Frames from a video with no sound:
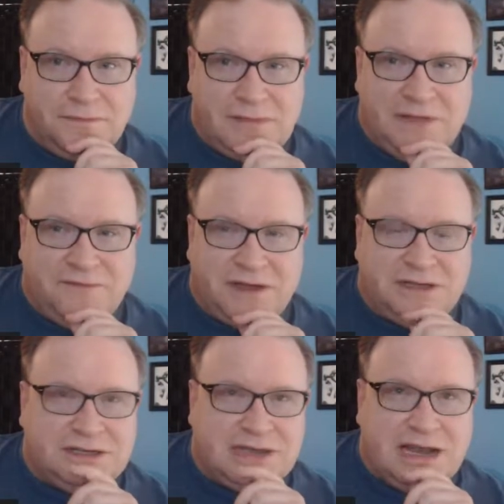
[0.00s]
if I
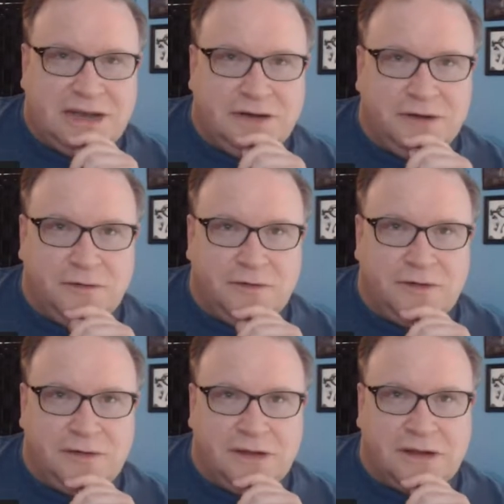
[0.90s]
decide to do
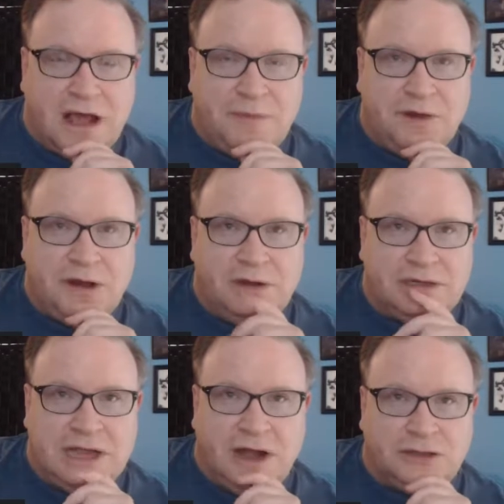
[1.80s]
the cop and
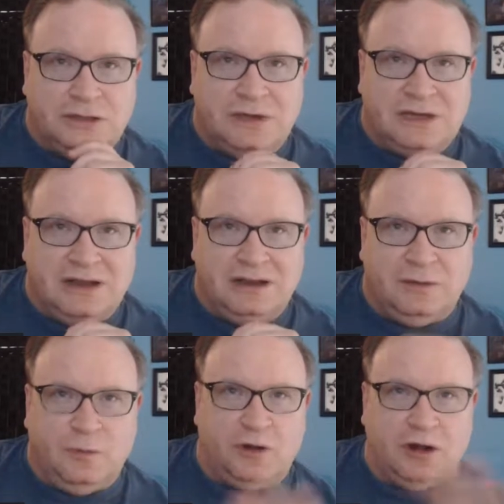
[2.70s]
notice, I'll do it a little
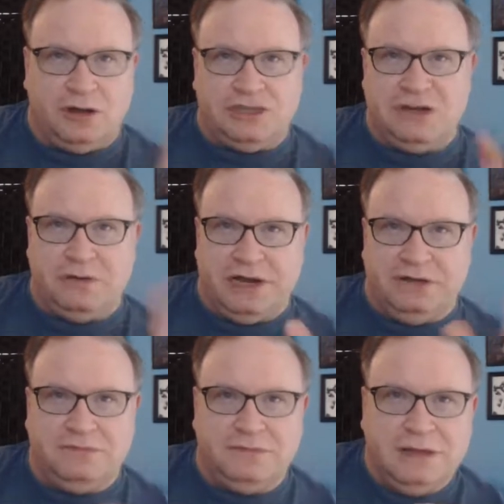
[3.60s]
more cartoony
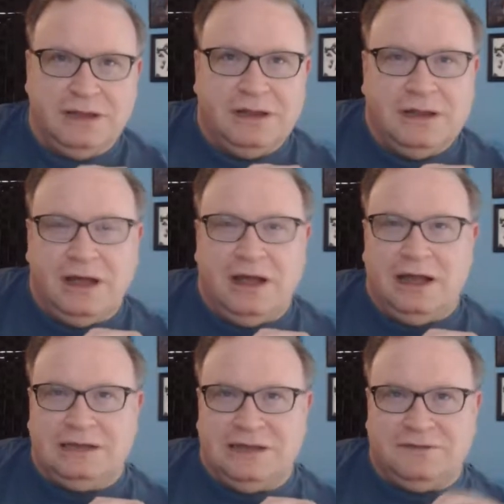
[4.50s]

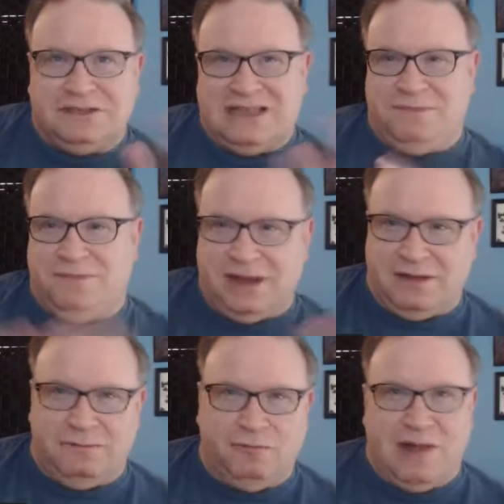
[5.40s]
instead of just that big
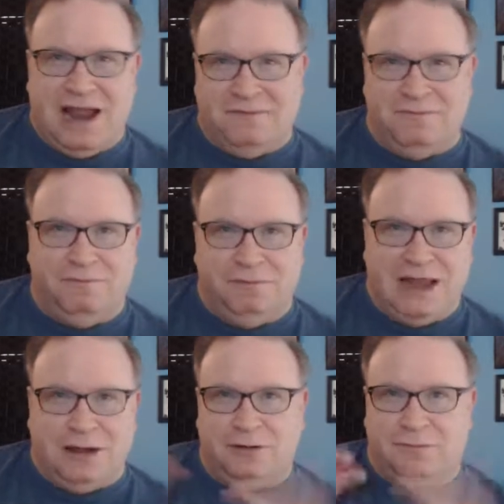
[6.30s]
red
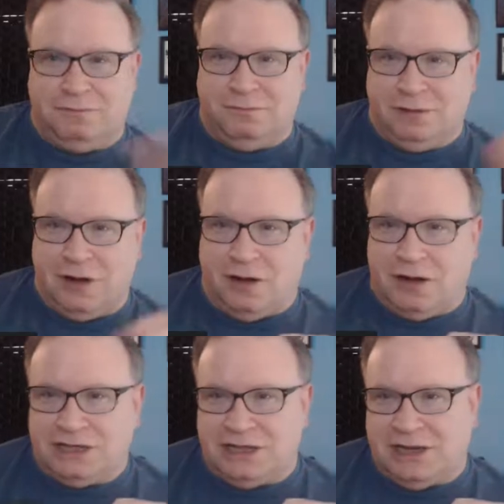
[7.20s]
letter
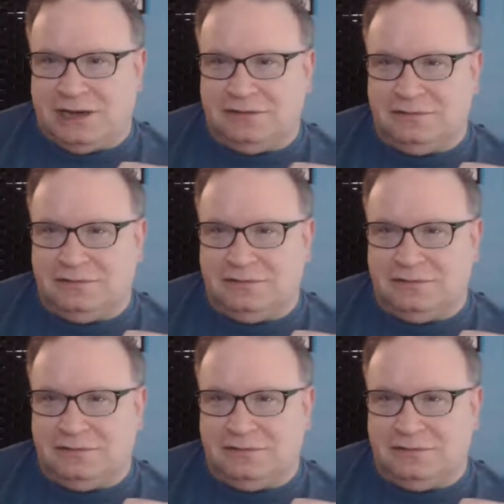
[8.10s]
garish thing.